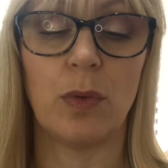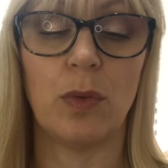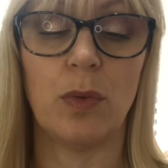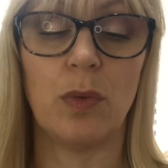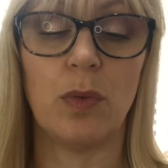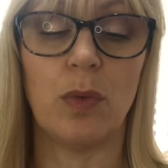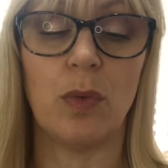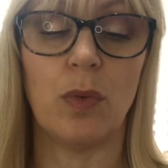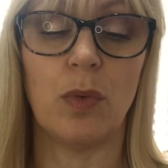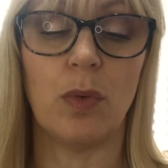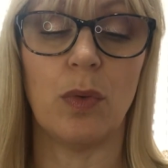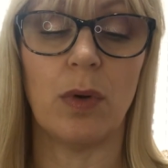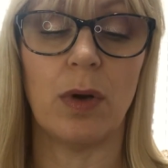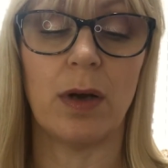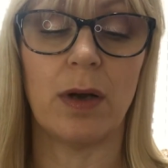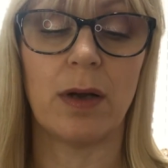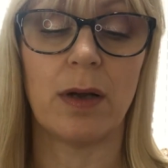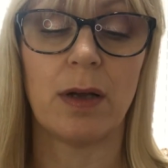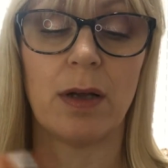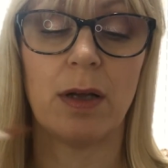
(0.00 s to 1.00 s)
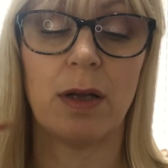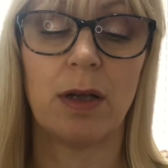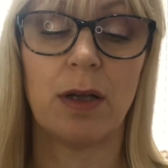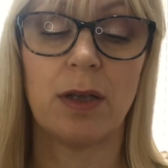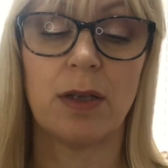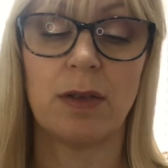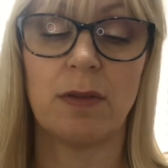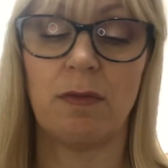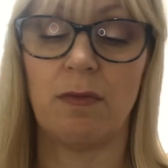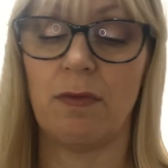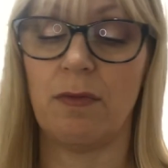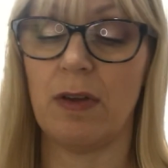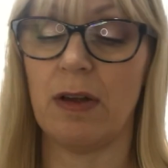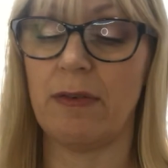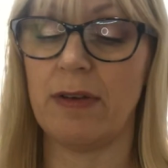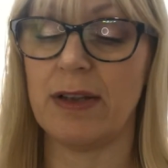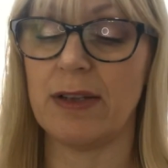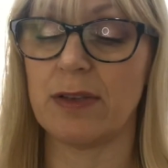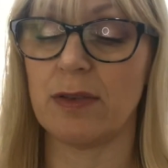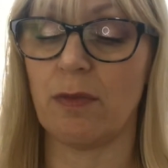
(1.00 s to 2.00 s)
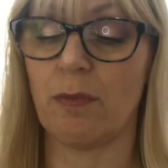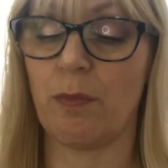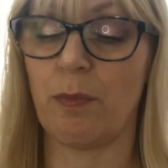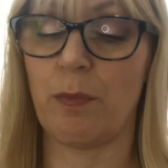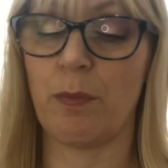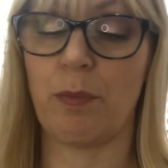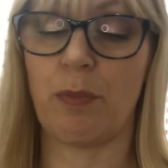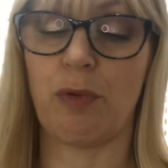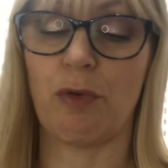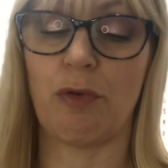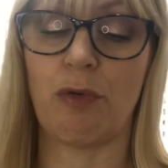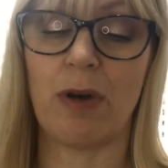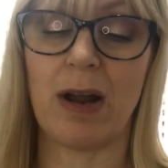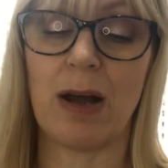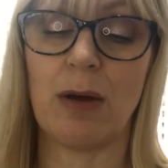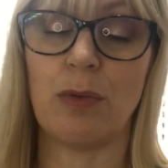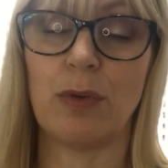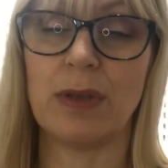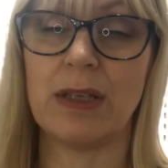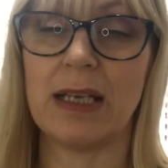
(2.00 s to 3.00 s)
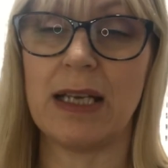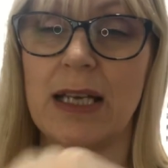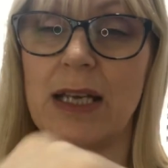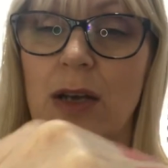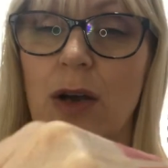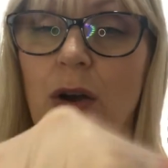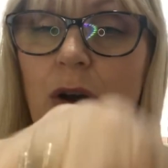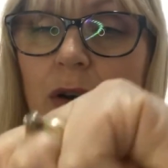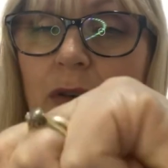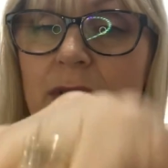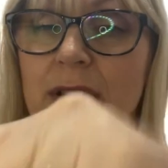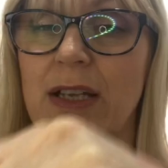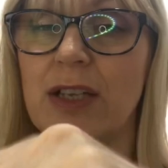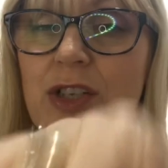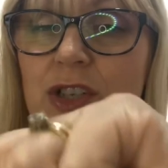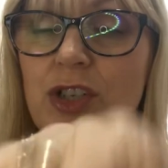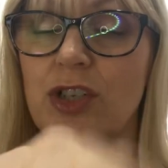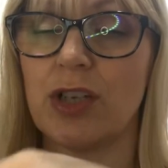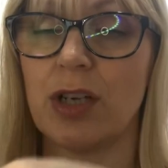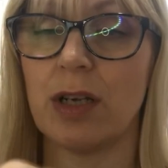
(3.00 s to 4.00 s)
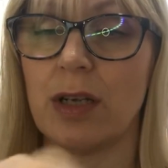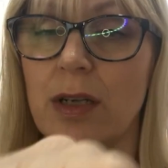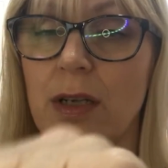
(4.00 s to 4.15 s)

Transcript: Ooh, very sort of browny orange